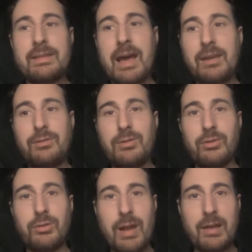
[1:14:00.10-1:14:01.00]
guy who
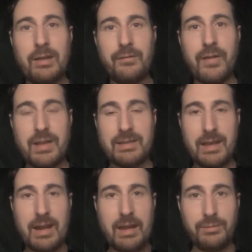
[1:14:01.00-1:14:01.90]
goes around and finds
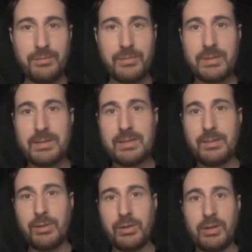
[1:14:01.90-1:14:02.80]
out how
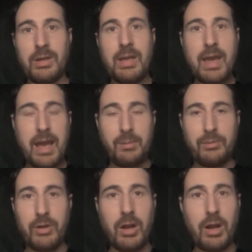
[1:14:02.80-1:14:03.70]
similar
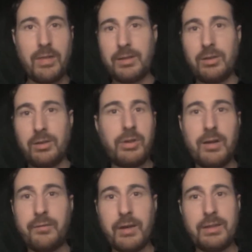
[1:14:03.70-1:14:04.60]
animals are, and then goes
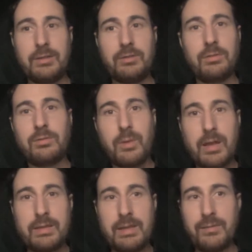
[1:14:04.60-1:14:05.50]
off on these
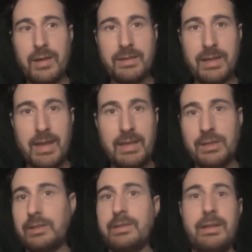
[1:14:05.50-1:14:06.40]
crazy
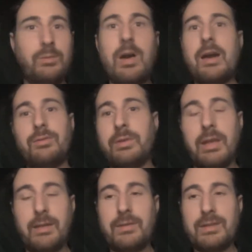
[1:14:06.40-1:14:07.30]
investigations. Like, wow, you
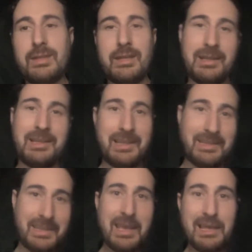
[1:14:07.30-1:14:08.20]
really have to see it.
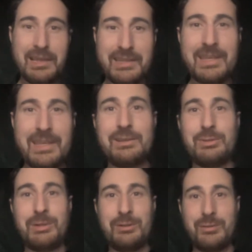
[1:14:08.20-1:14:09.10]
Let's say,
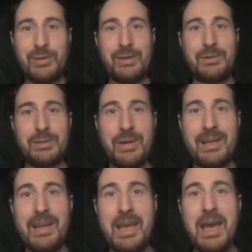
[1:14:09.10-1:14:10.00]
assuming you feel that way
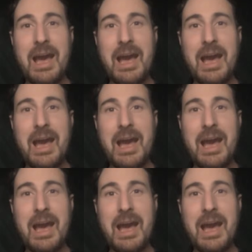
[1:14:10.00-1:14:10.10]
about it.